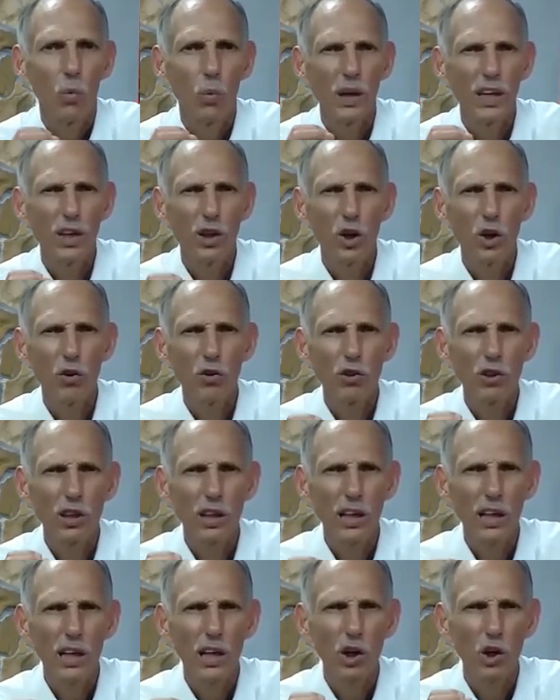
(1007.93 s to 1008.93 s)
We don't
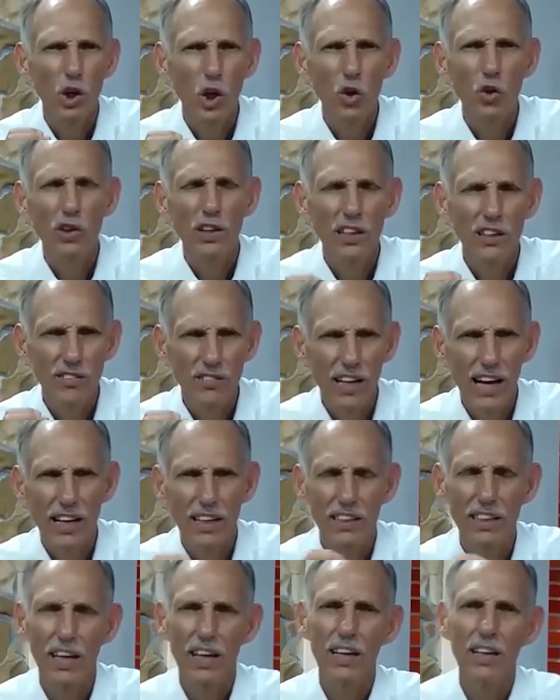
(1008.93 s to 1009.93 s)
know the
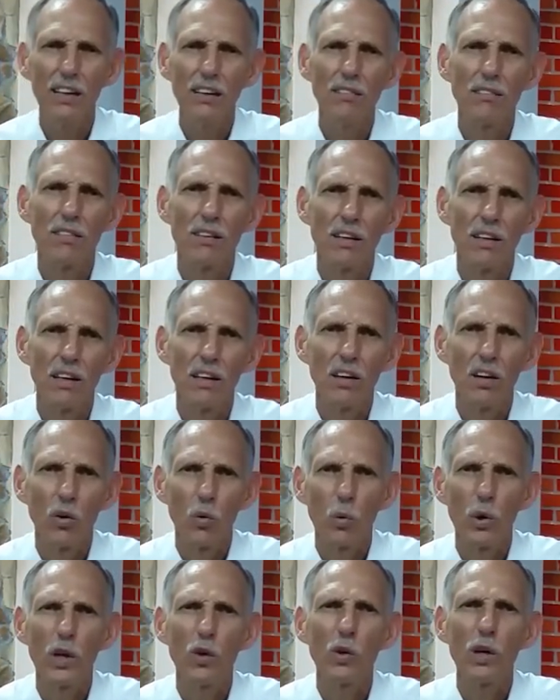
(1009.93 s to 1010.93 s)
exact day.
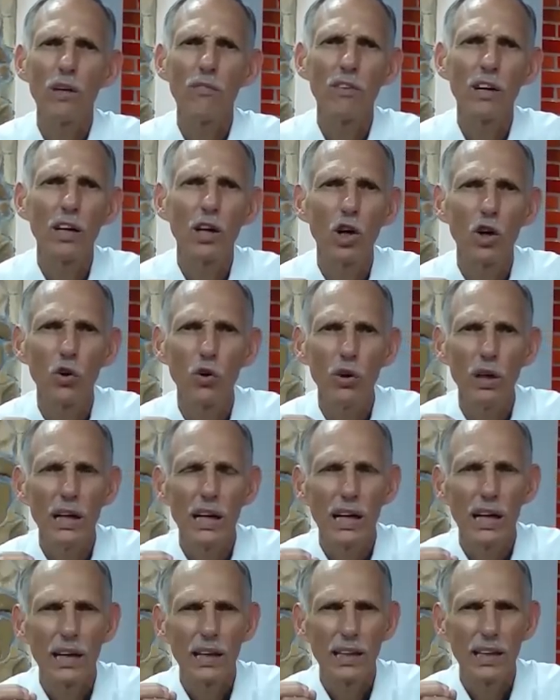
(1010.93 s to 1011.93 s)
We don't even know
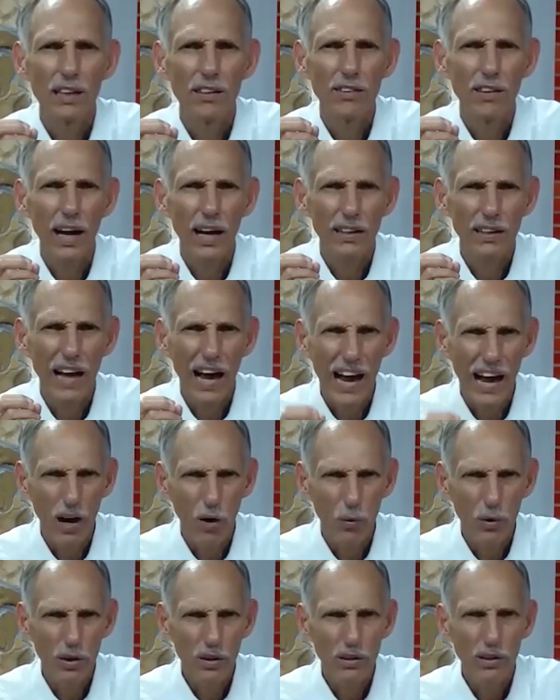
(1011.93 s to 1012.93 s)
the exact
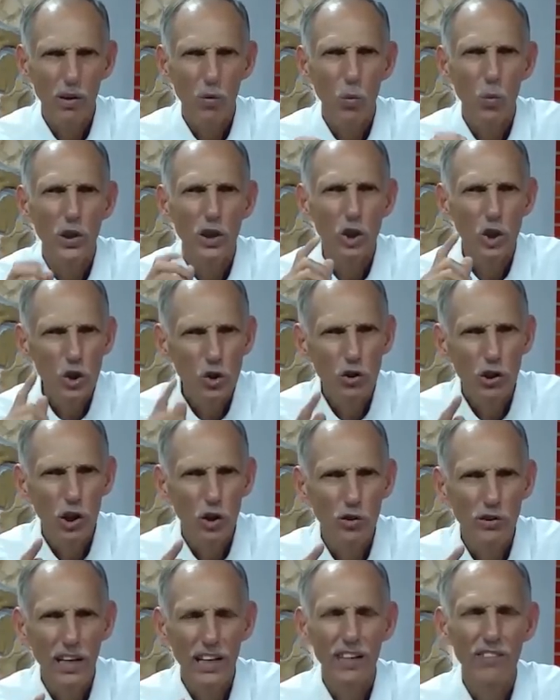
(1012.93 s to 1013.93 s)
hour. We do
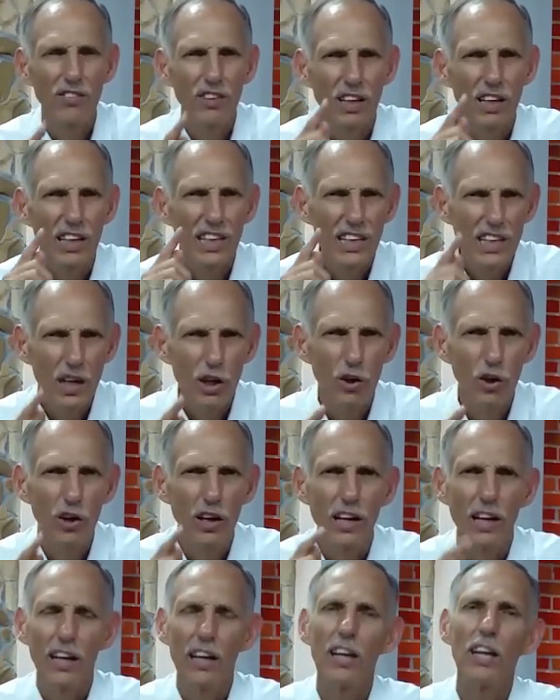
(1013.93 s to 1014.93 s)
know that it's
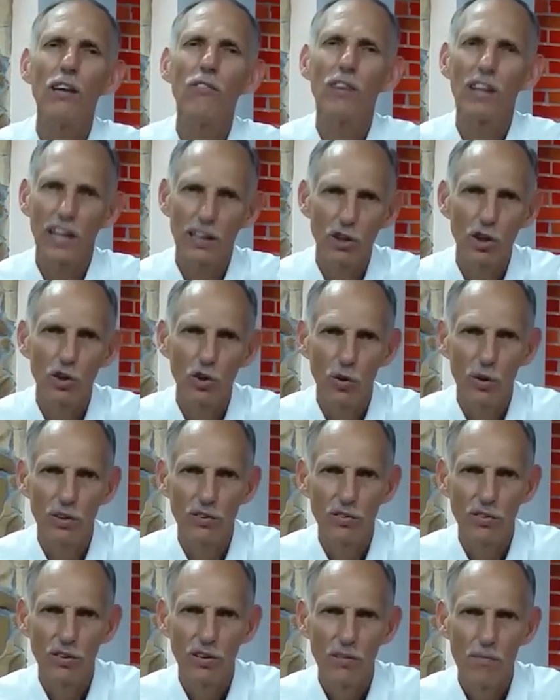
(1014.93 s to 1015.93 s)
near, even at the
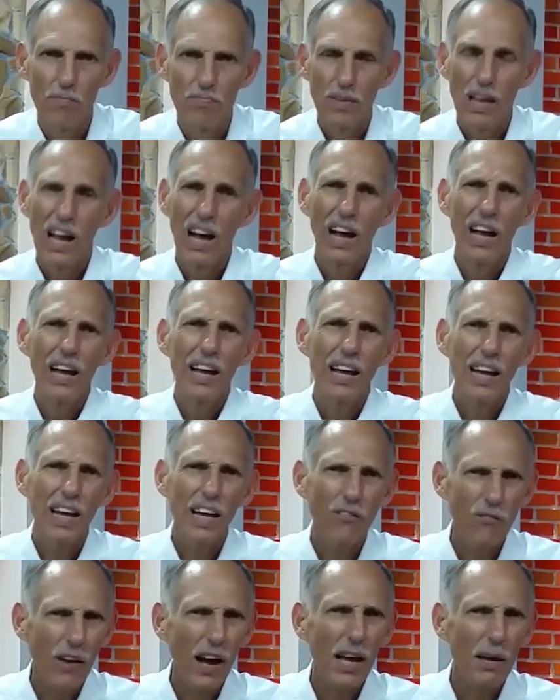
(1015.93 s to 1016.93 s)
doors.
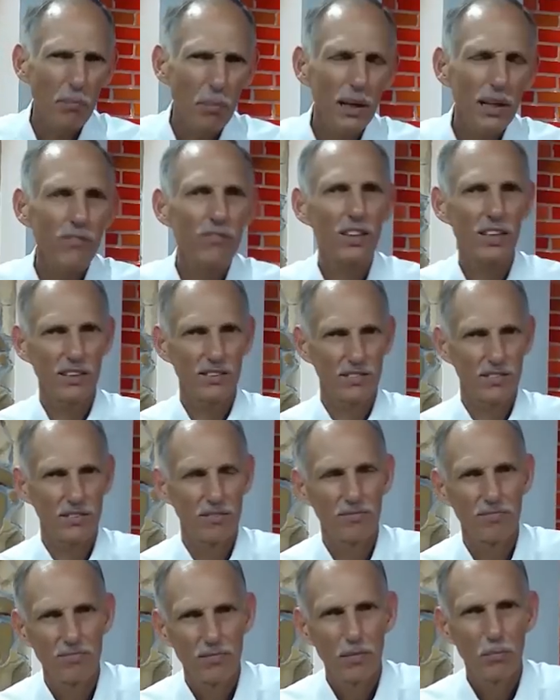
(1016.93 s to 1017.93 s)
If I believe this,
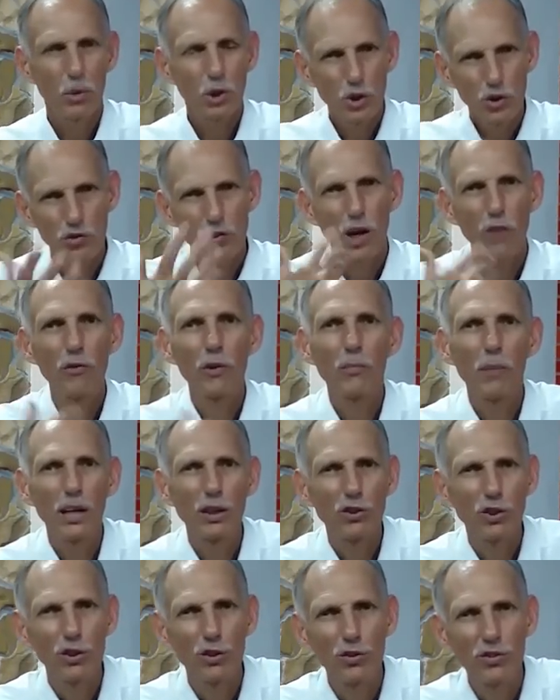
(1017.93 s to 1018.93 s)
put yourself in
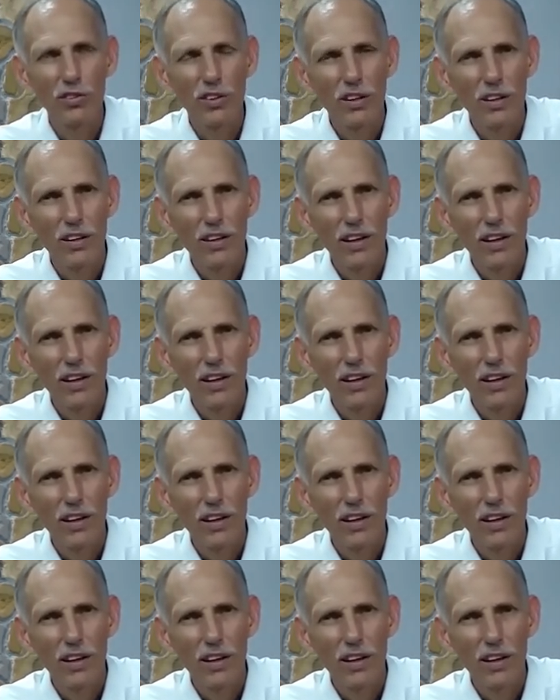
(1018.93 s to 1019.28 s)
my shoes.